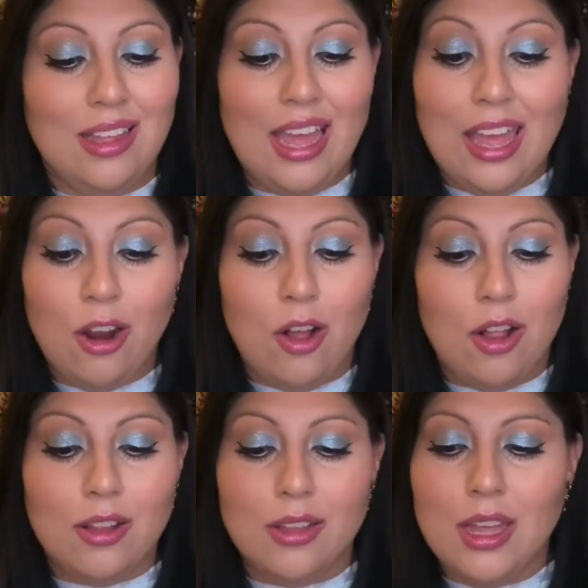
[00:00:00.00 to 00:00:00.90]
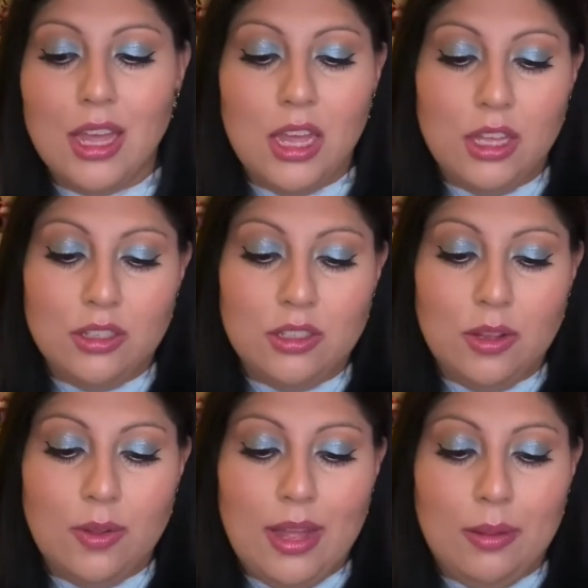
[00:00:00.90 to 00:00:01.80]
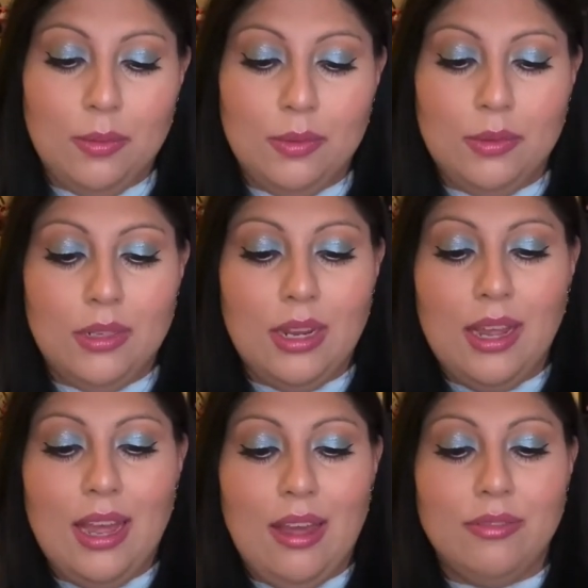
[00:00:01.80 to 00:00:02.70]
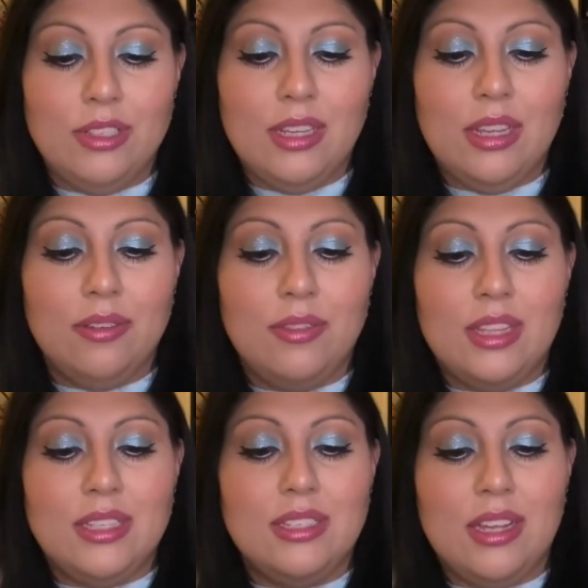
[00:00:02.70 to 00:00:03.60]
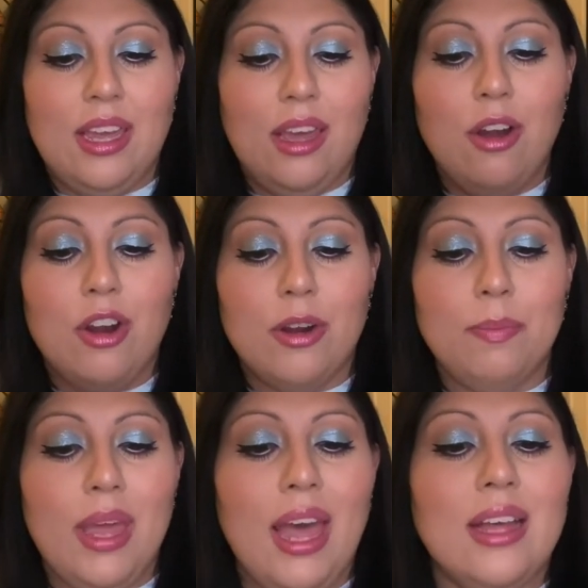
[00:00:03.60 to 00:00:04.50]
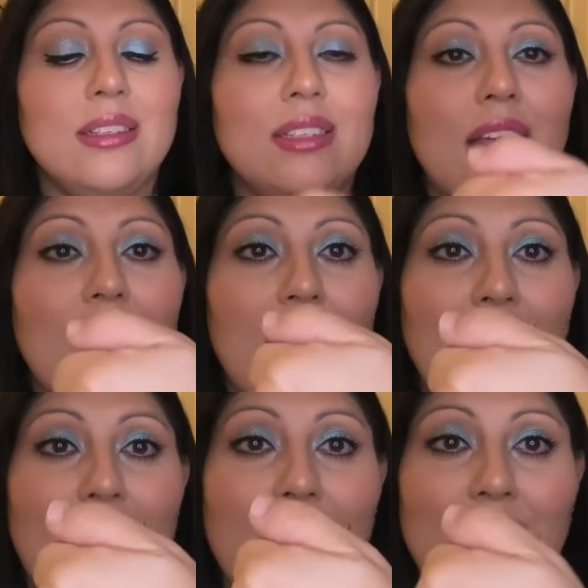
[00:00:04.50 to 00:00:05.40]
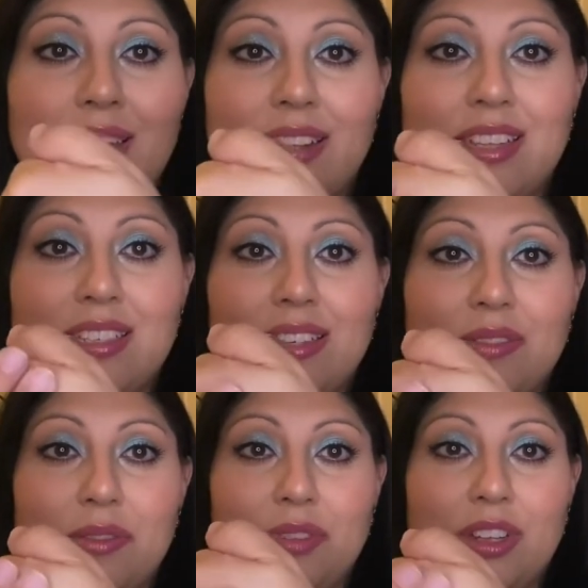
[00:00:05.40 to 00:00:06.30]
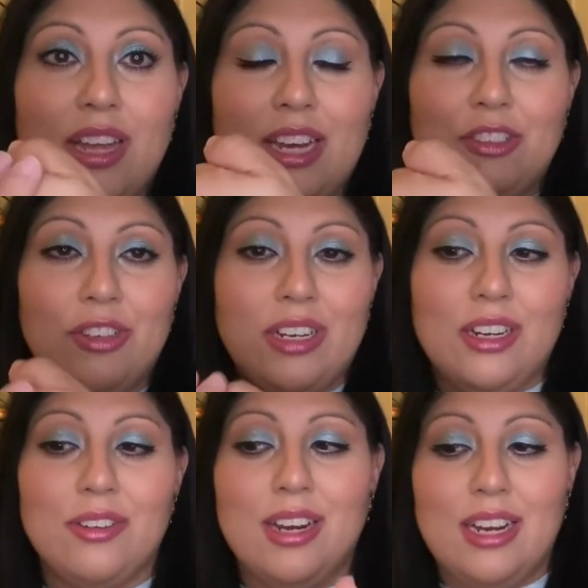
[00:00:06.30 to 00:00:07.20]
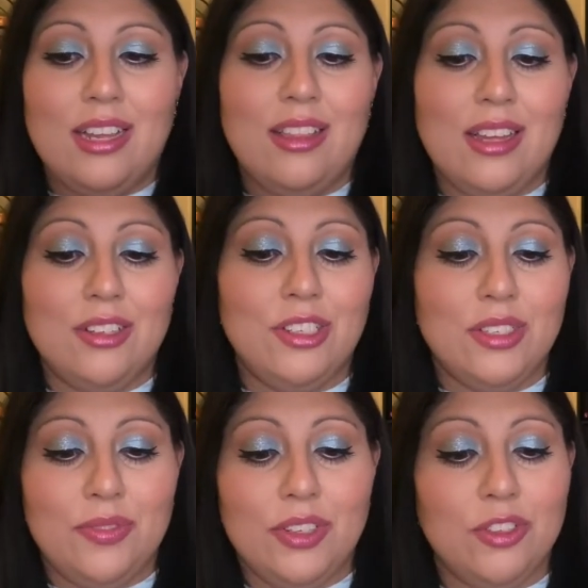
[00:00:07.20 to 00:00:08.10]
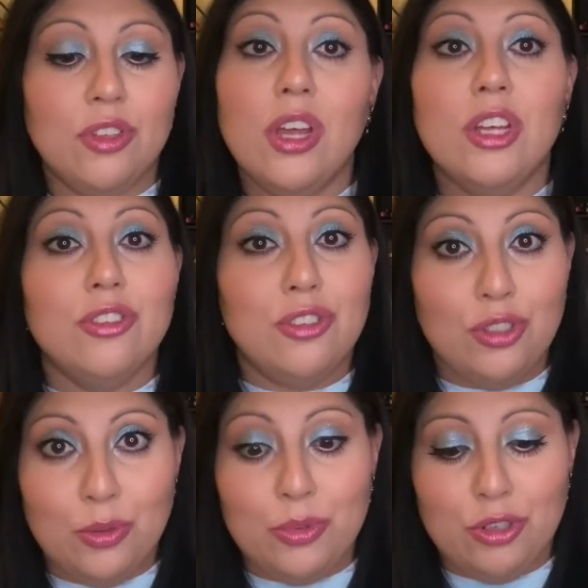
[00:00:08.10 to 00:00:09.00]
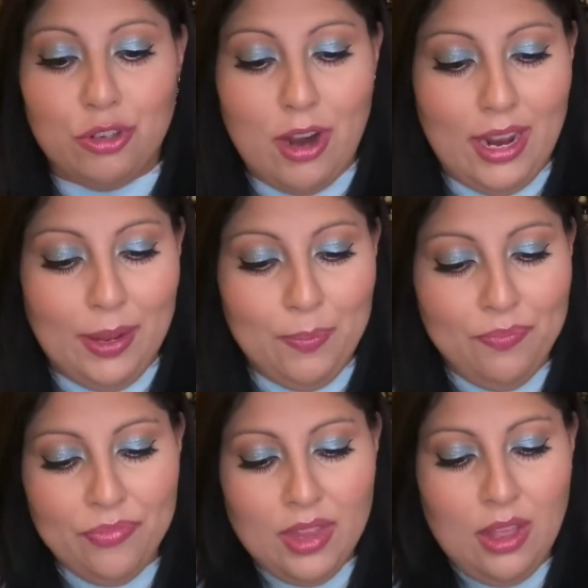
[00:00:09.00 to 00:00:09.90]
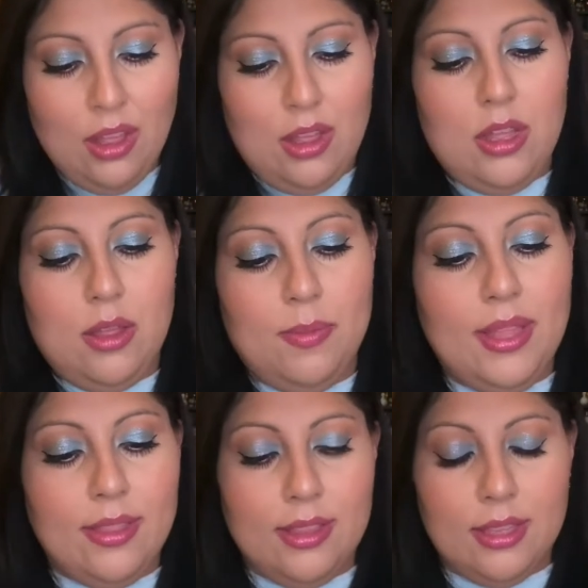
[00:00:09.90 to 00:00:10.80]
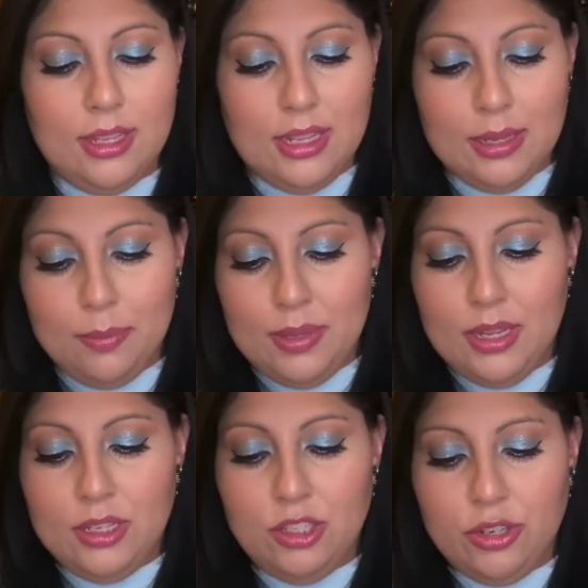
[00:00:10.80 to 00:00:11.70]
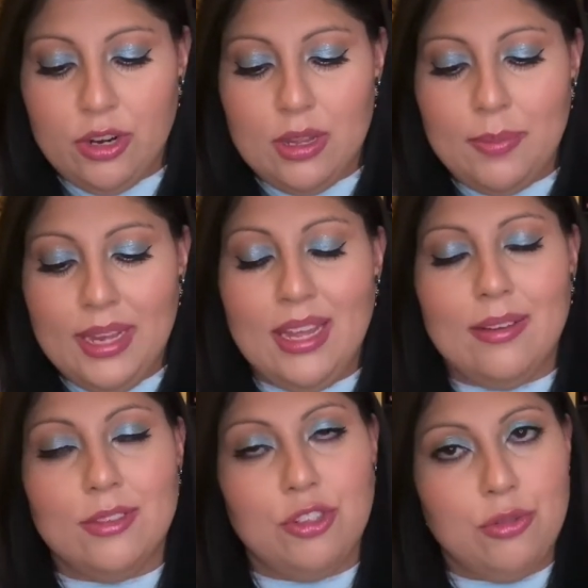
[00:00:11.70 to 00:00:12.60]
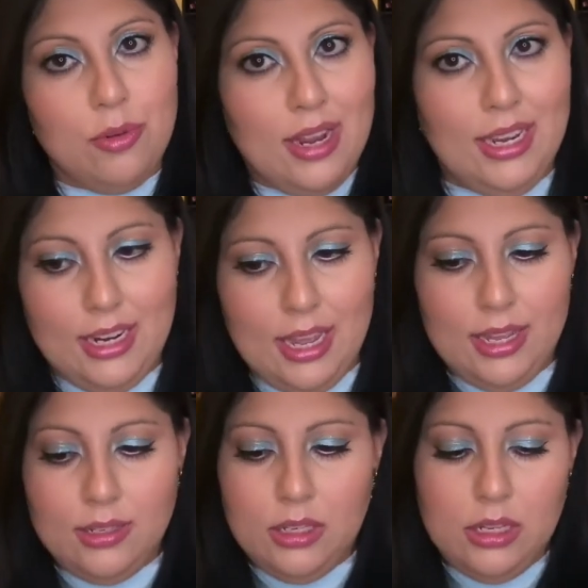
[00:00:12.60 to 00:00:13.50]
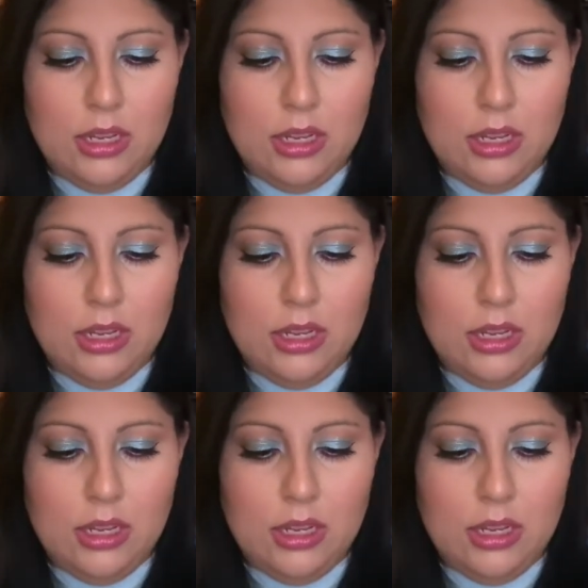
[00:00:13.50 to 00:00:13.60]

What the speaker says: at all. So I will have to give this a hard pass. And it doesn't even feel hydrating or anything. It just feels super dry. And then the lip scrub, I haven't tried yet.